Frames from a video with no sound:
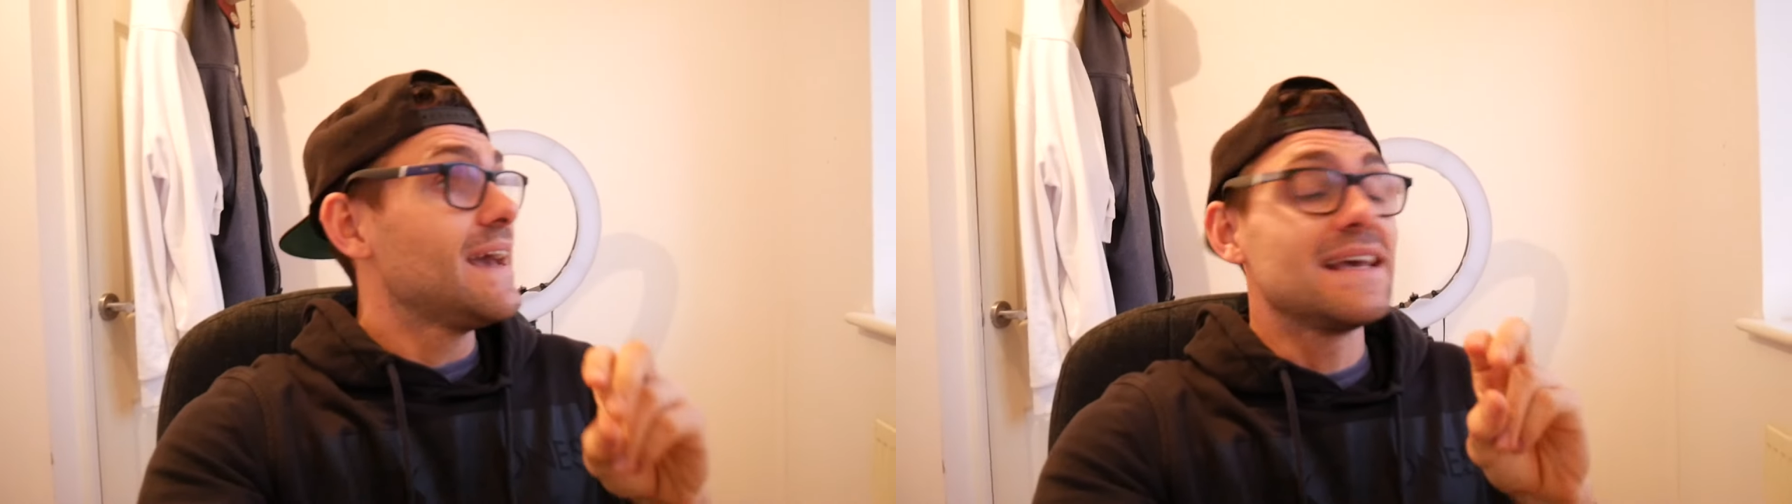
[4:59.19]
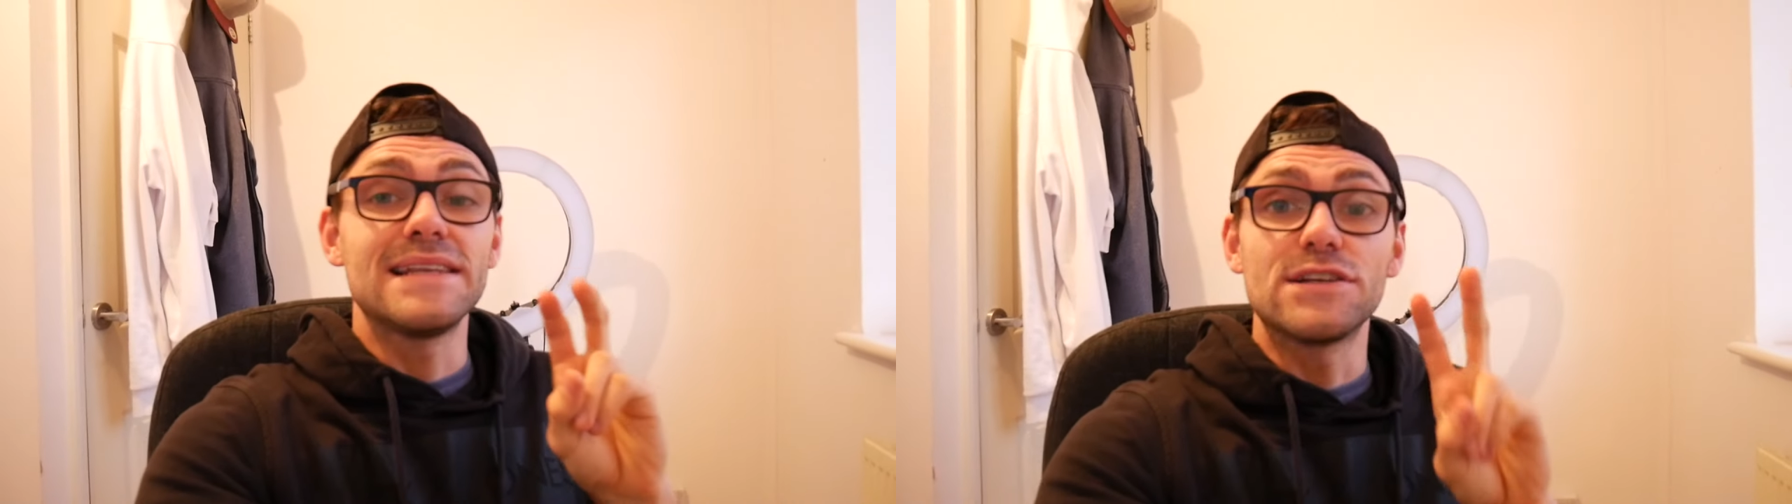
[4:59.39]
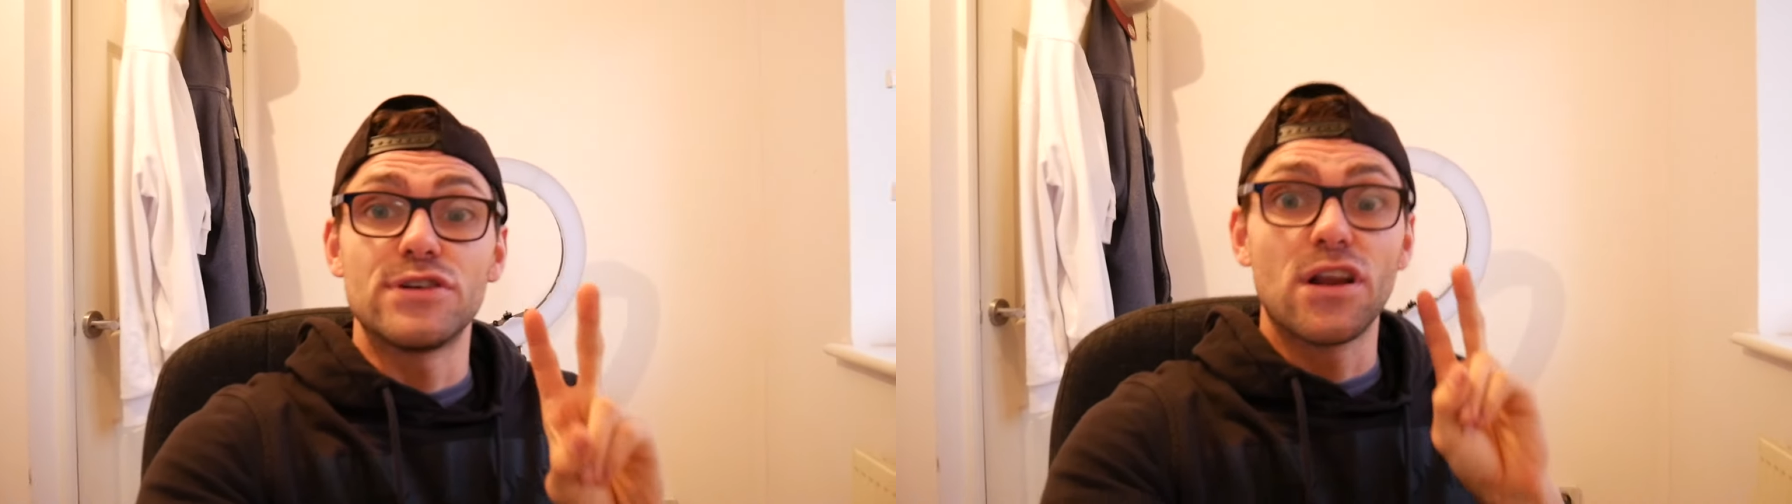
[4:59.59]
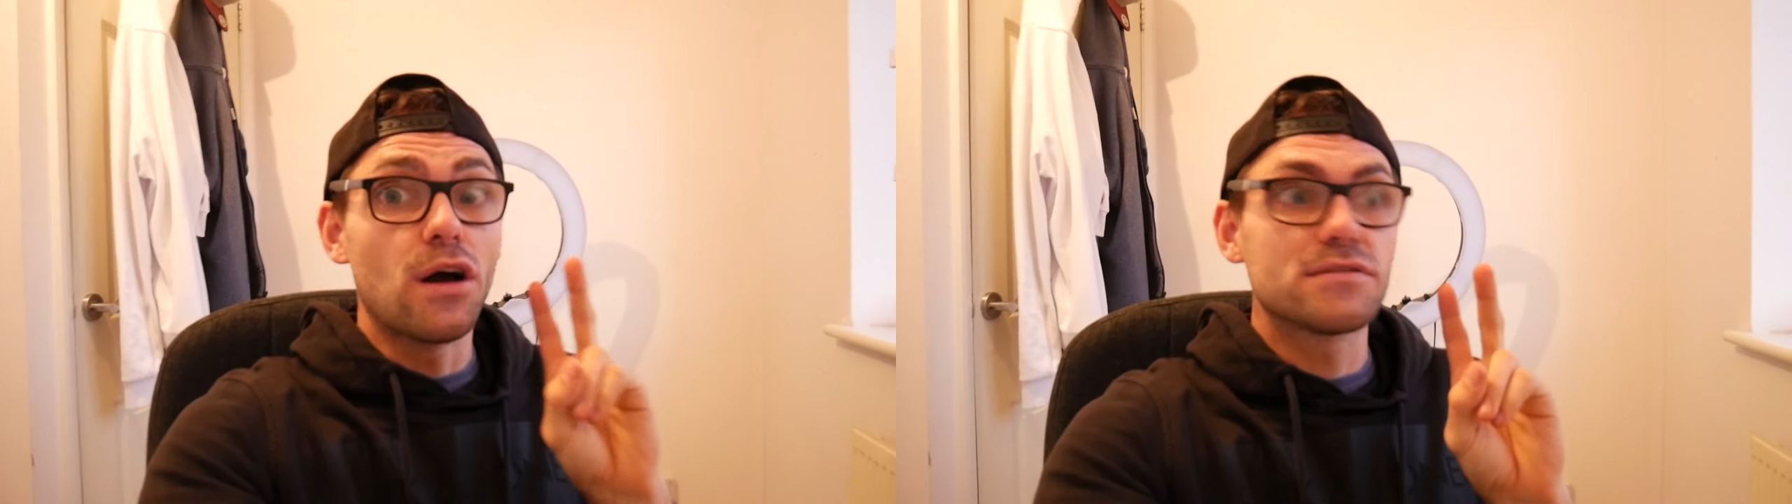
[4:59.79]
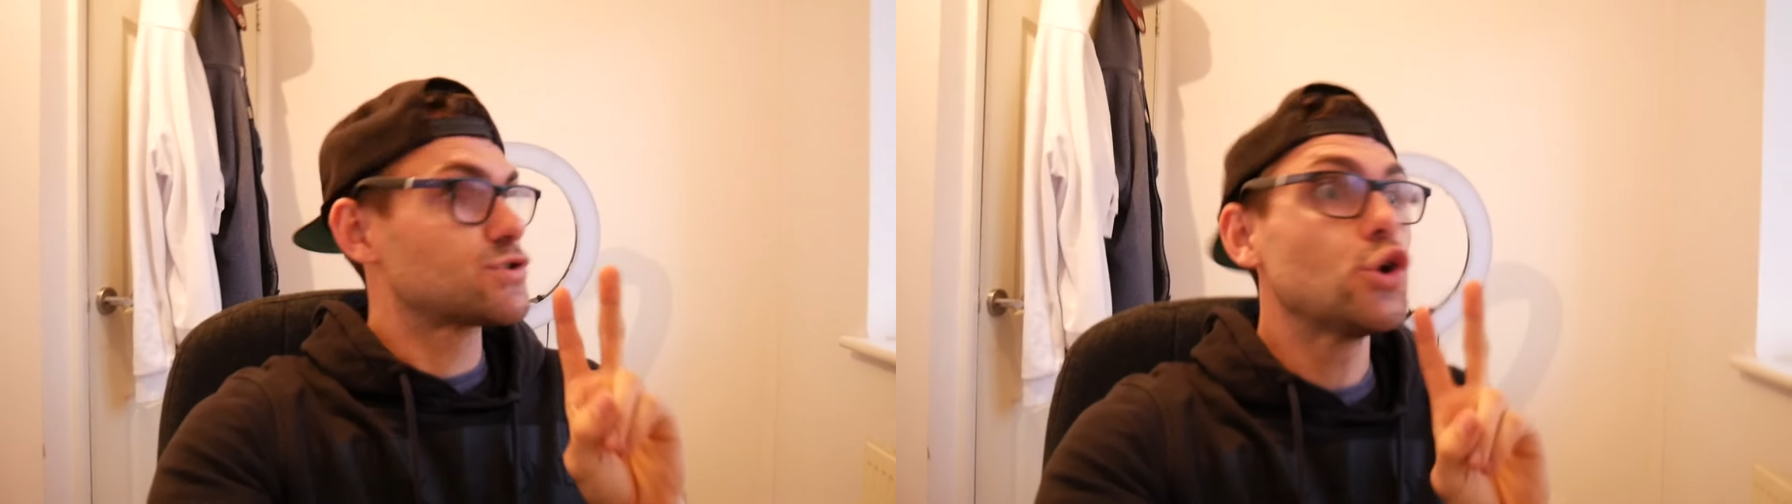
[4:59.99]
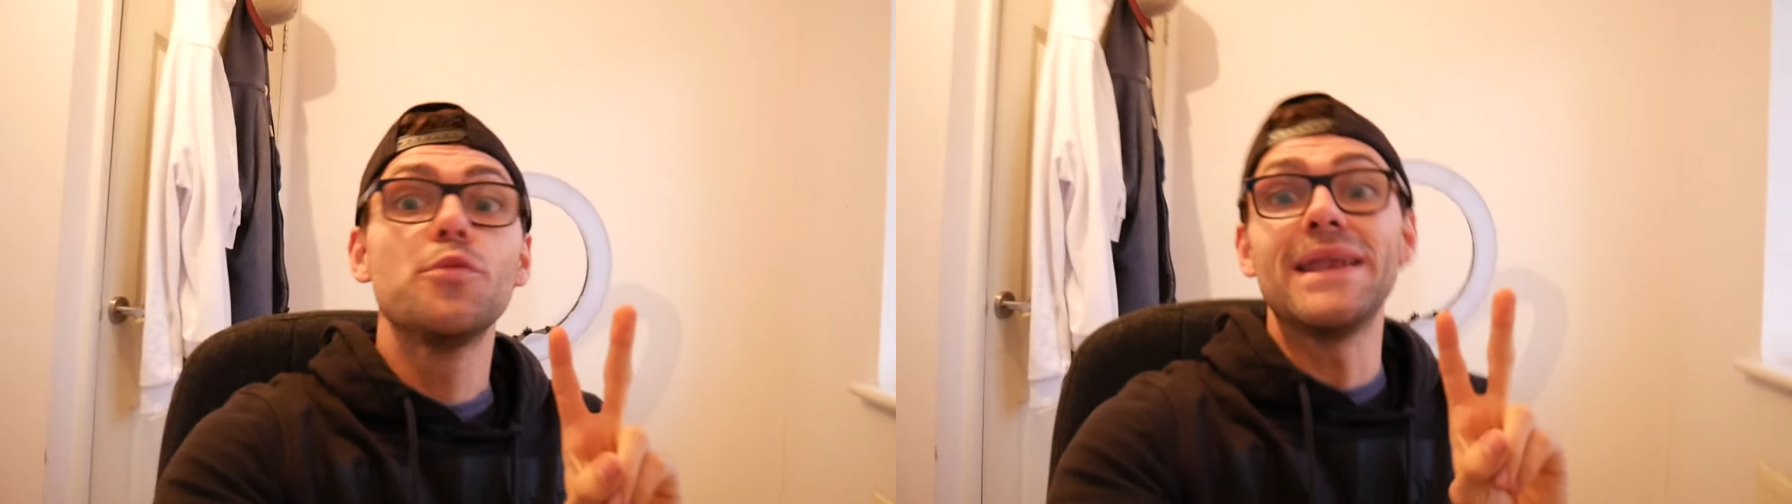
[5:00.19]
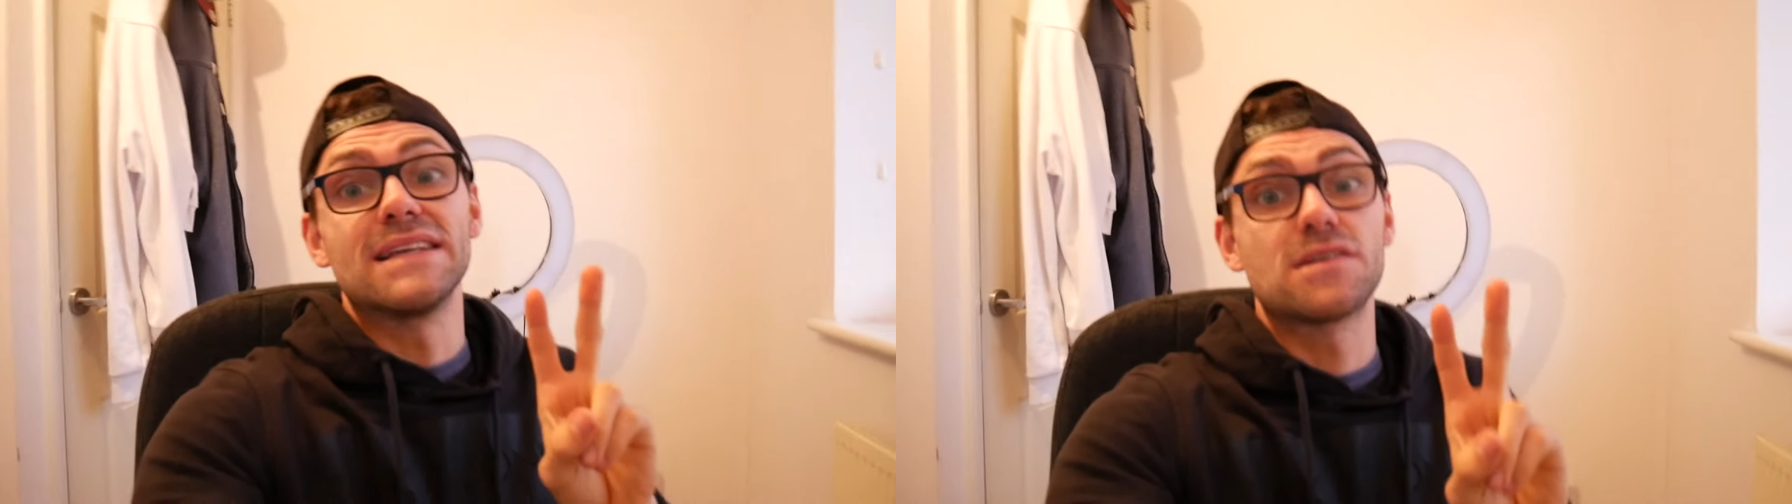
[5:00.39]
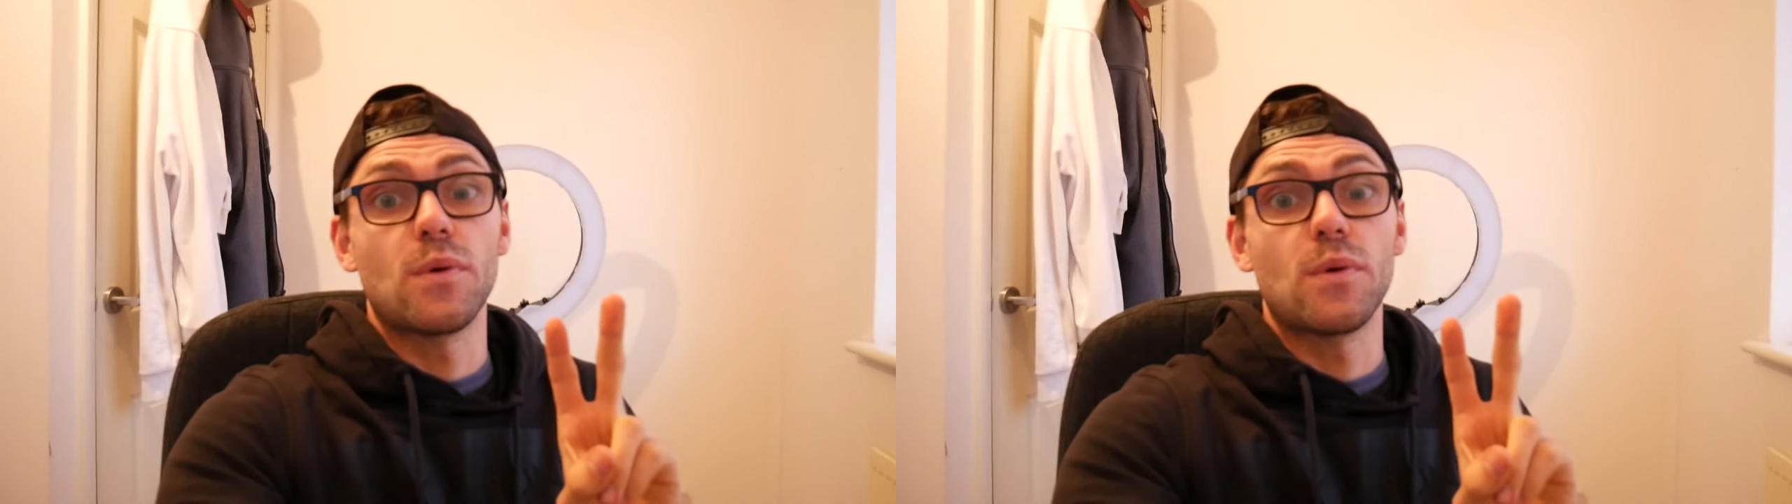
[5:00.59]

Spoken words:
He's literally like 2 minutes